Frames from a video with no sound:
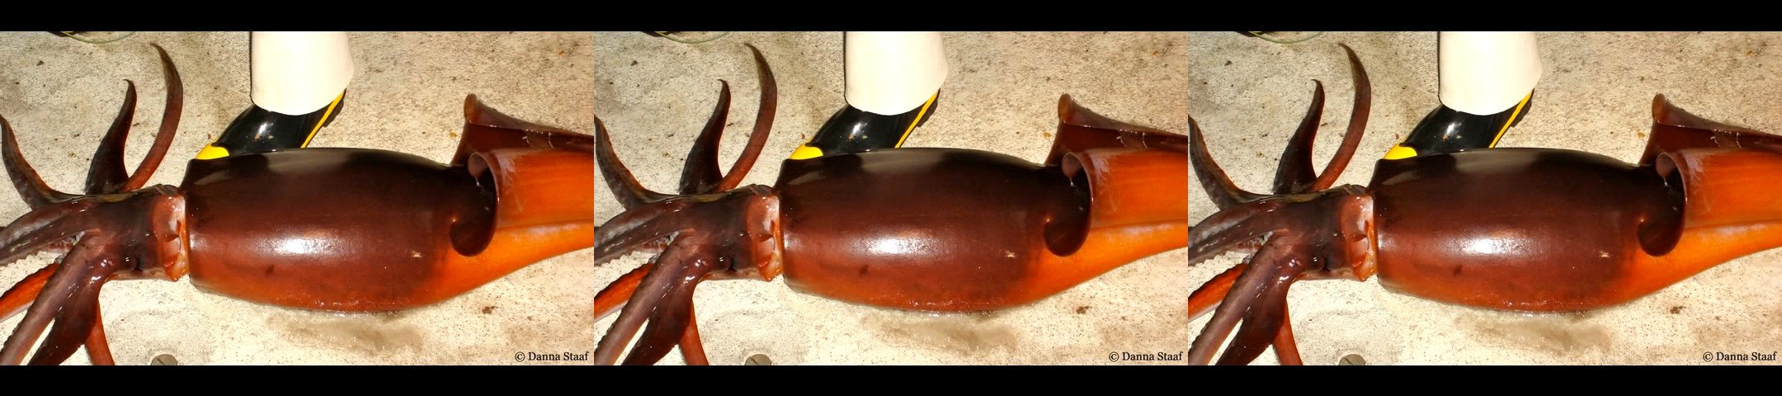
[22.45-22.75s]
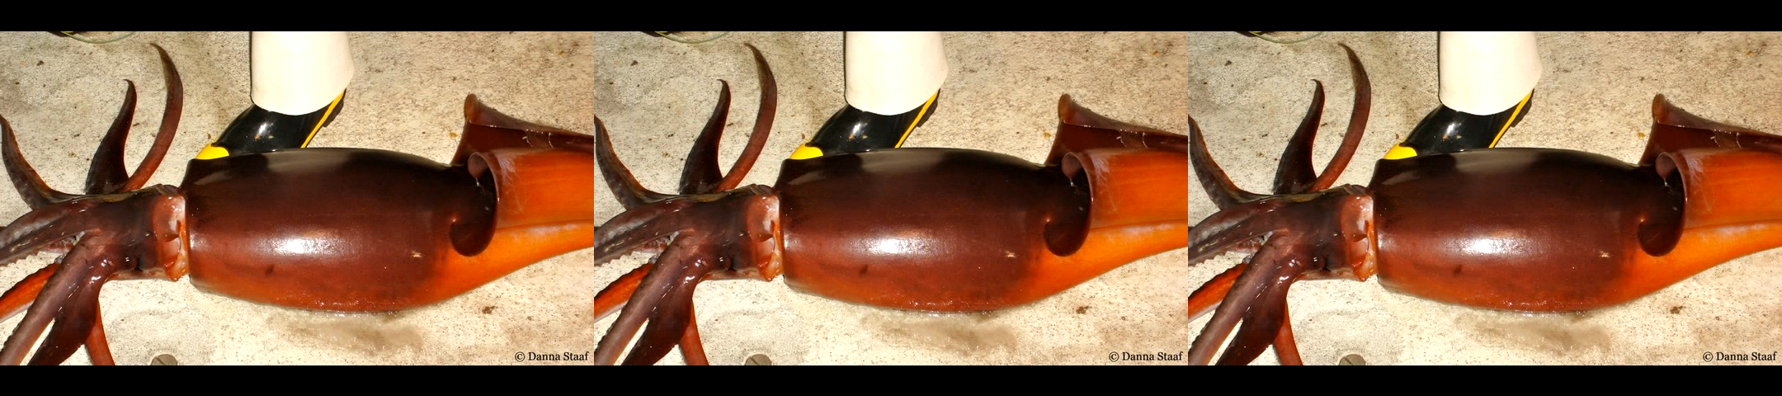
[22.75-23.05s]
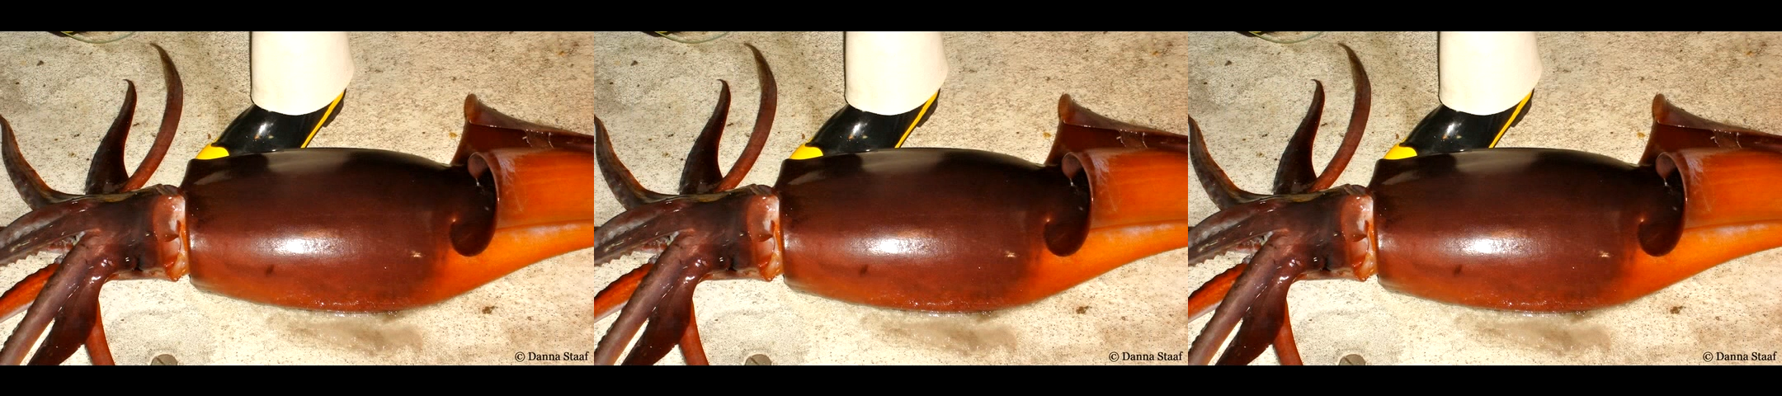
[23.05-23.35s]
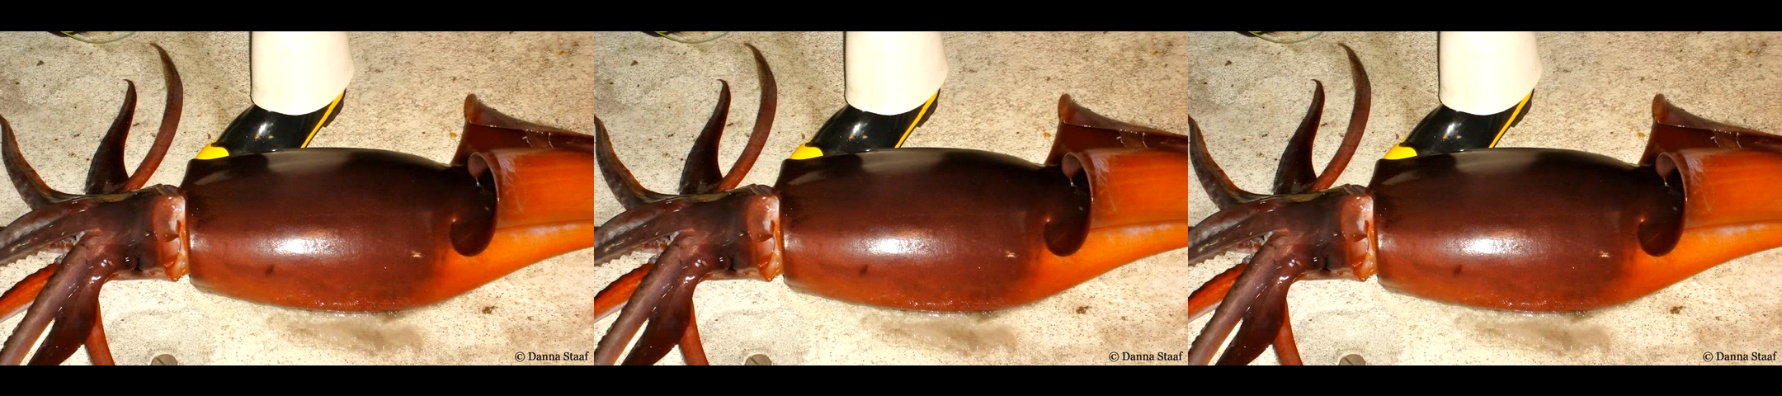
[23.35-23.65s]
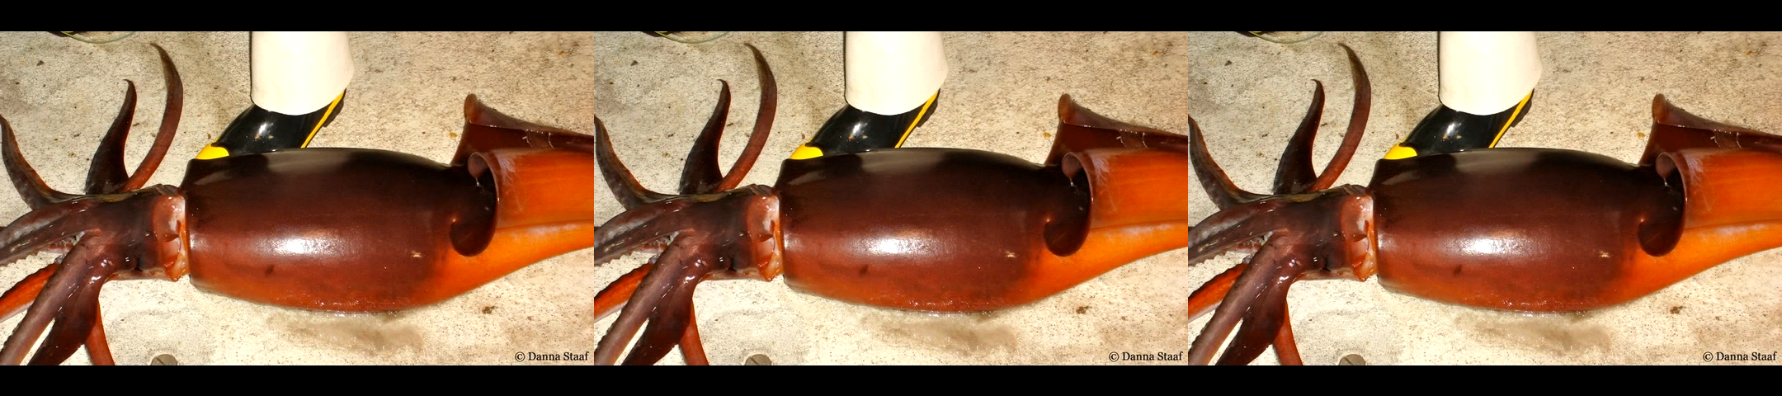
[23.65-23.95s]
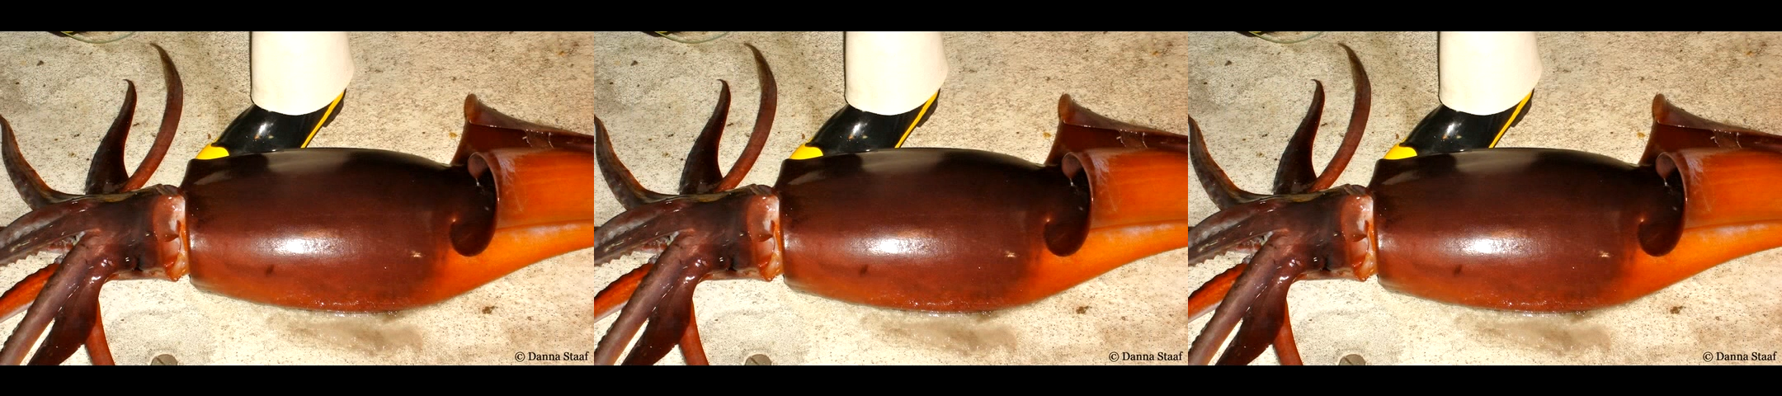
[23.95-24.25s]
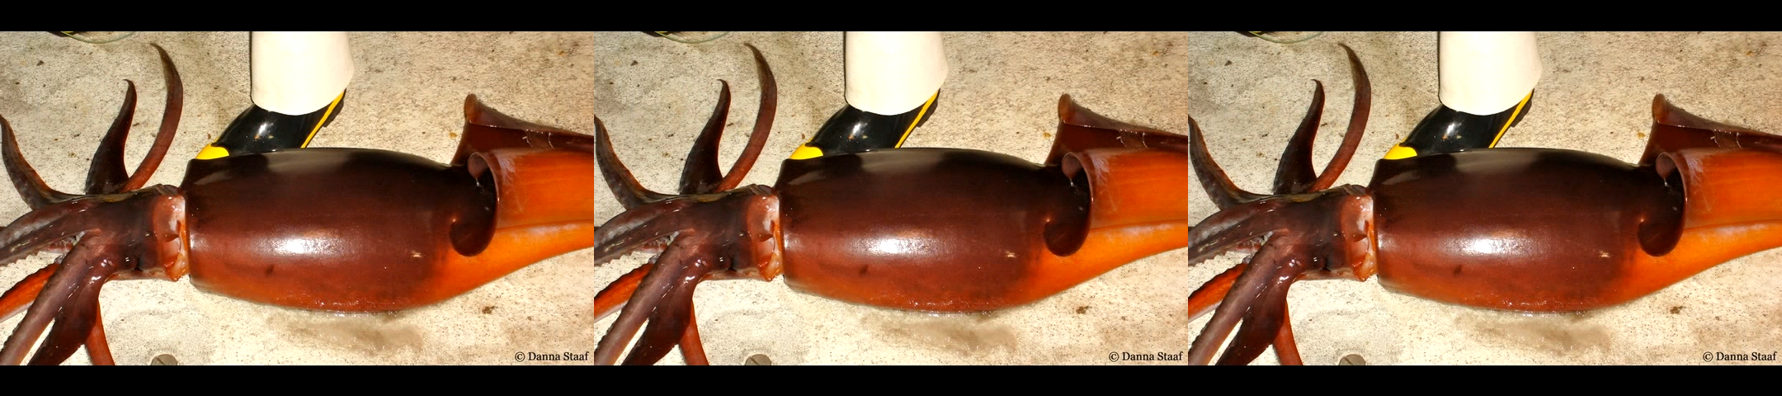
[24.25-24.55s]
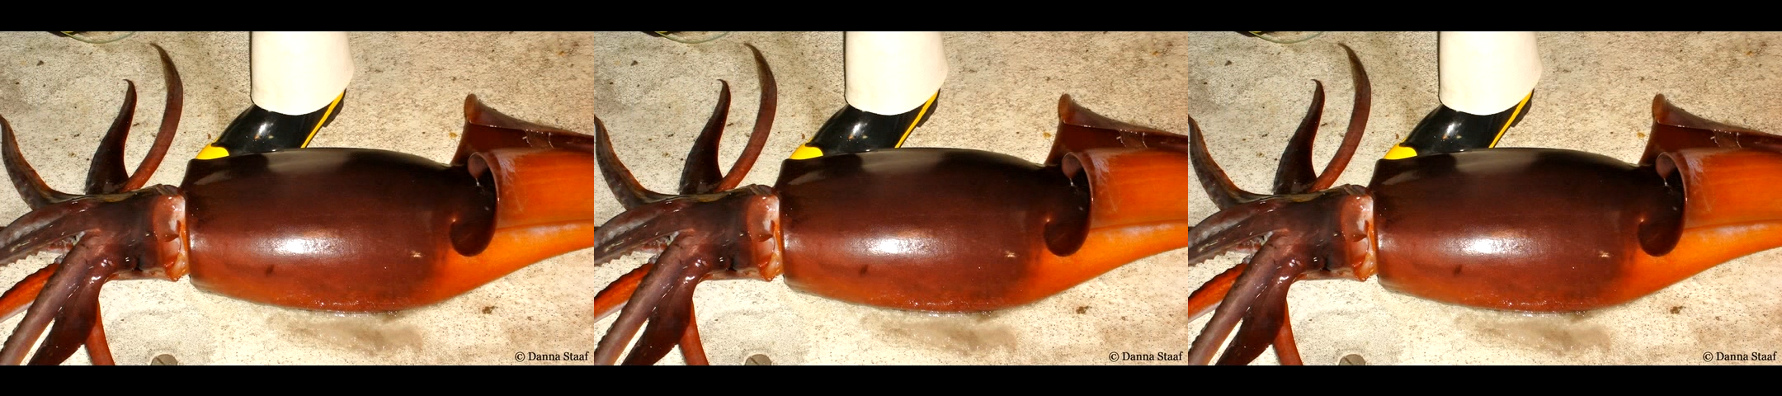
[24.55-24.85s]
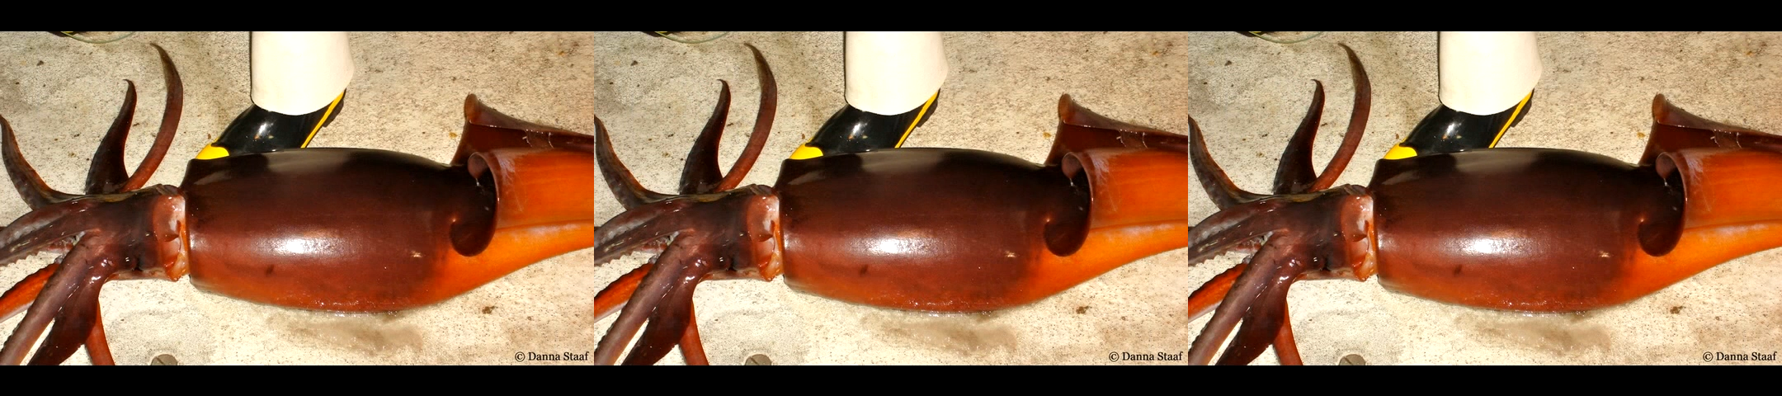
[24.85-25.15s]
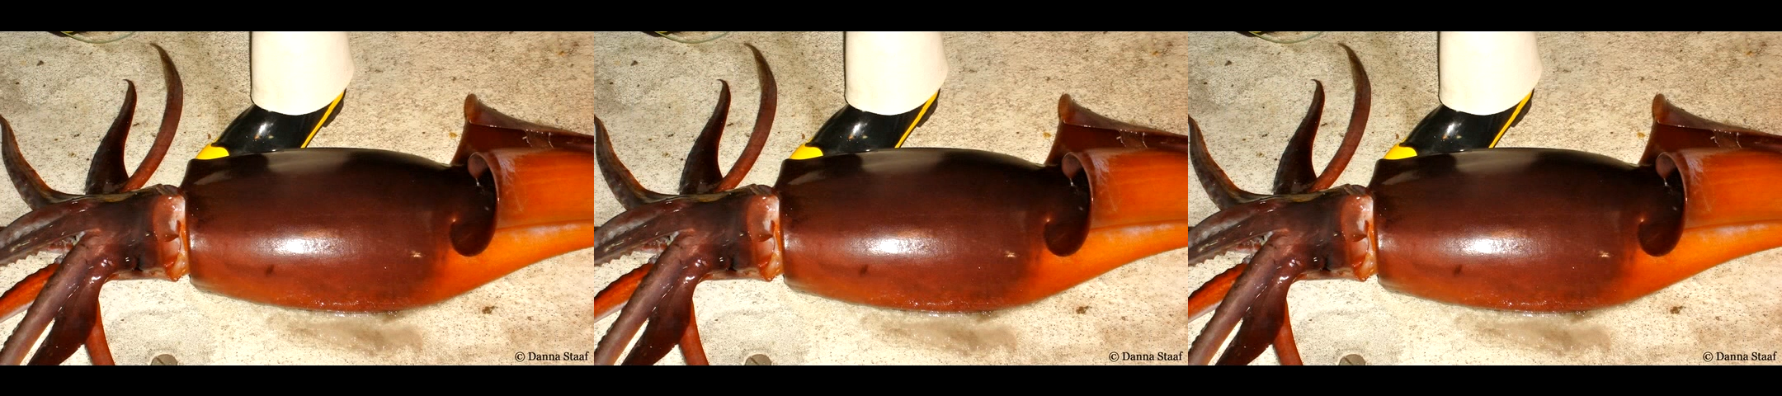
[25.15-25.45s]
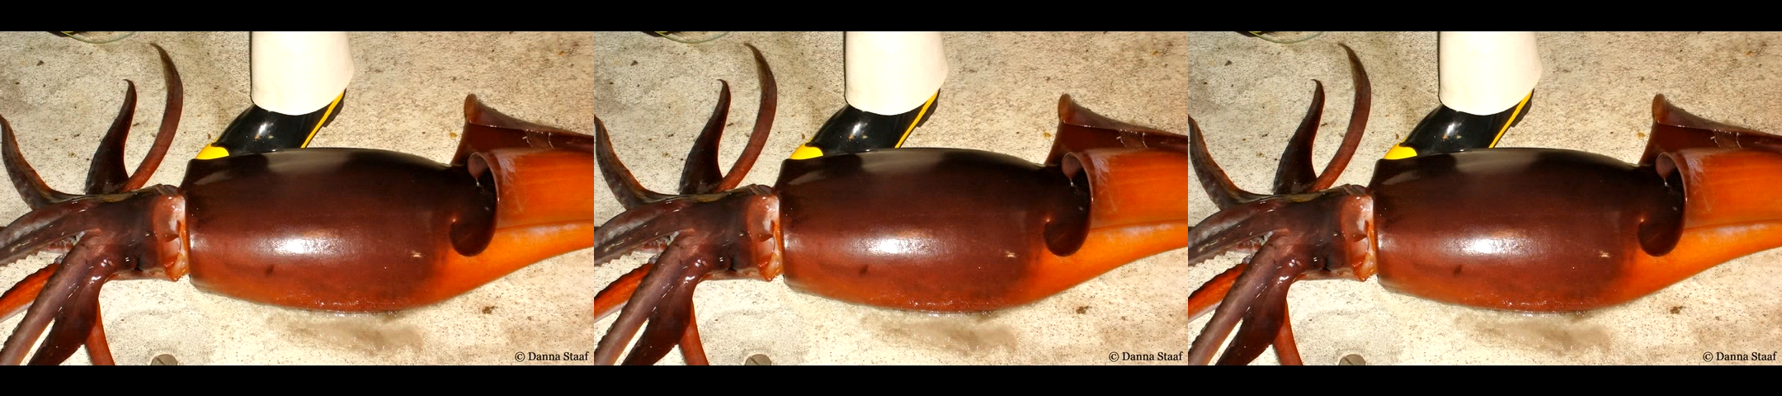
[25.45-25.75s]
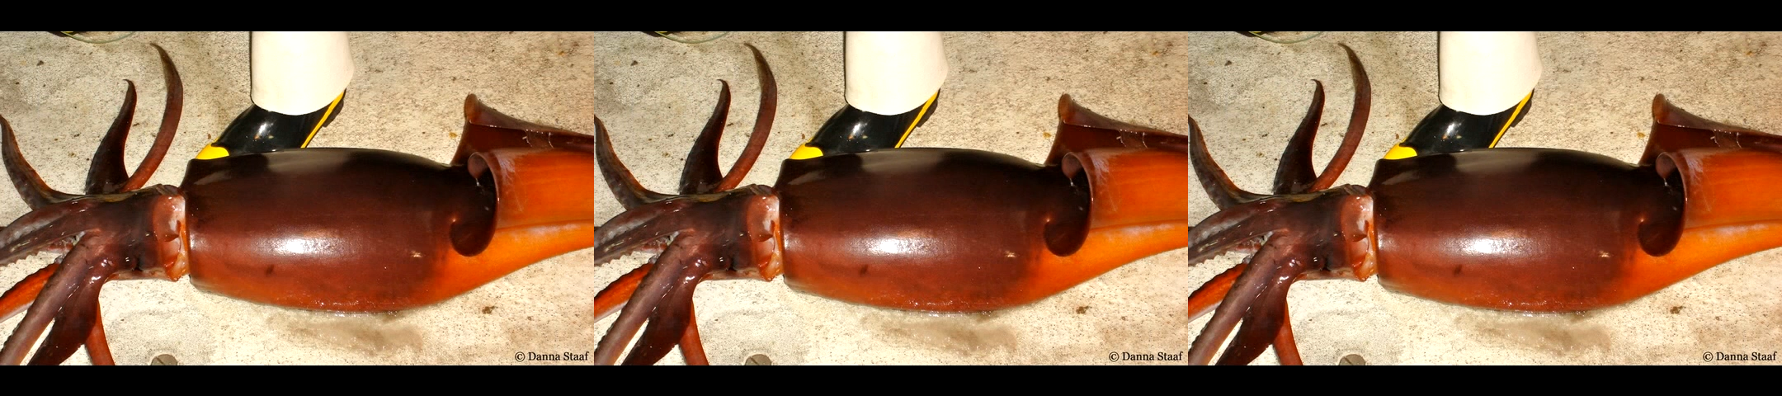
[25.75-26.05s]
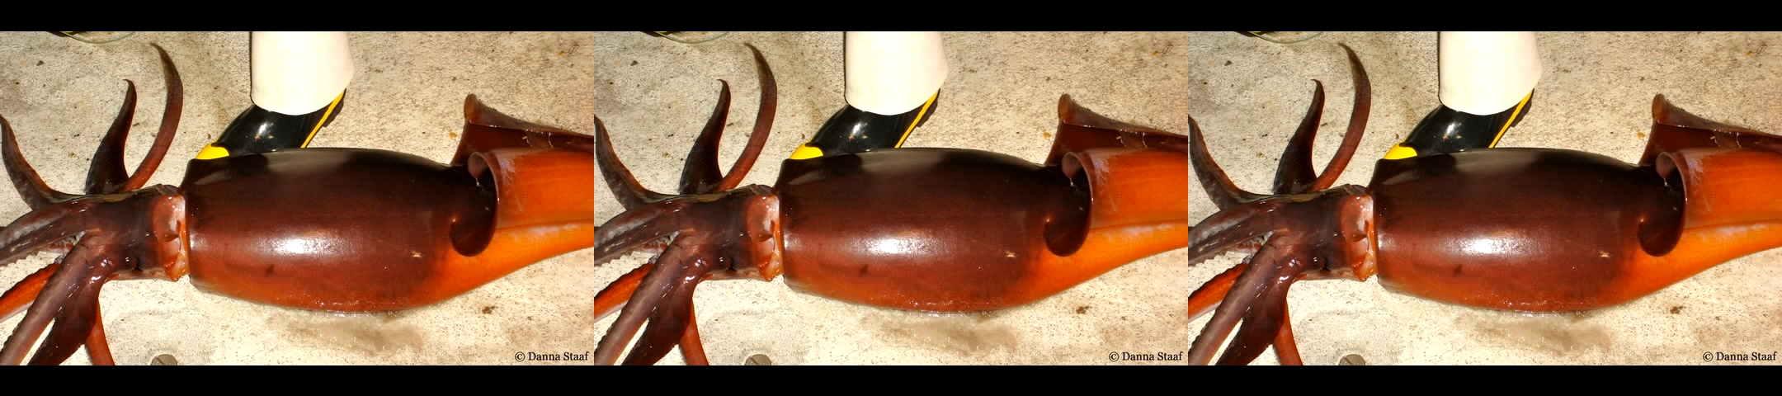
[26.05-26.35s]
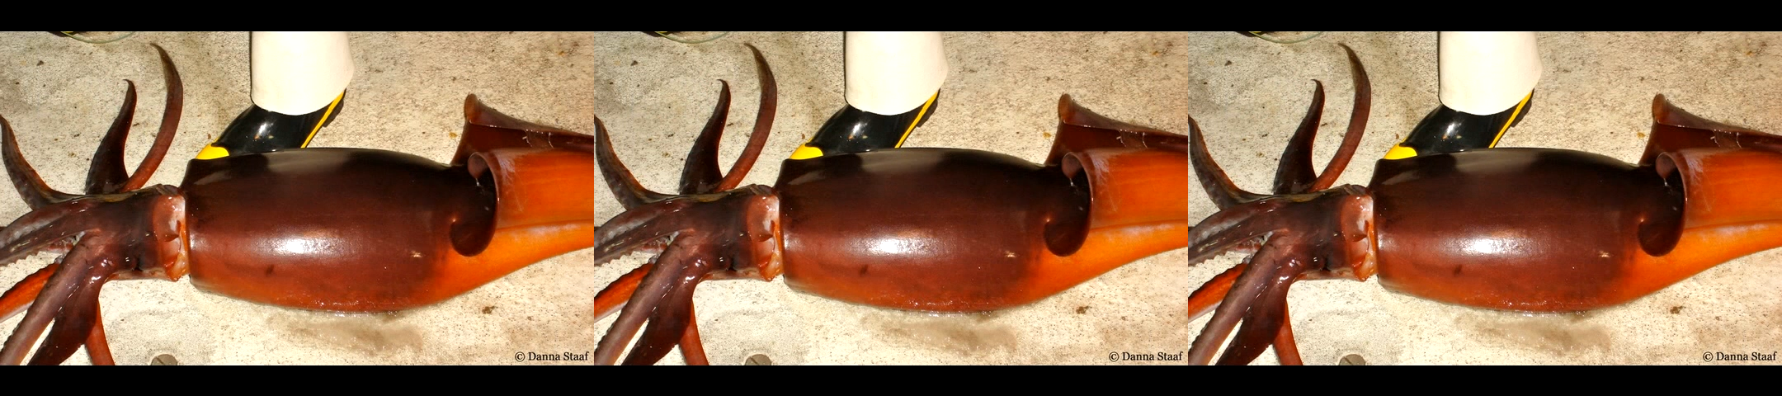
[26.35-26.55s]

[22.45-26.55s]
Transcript: No face is visible, so there are no lips to read.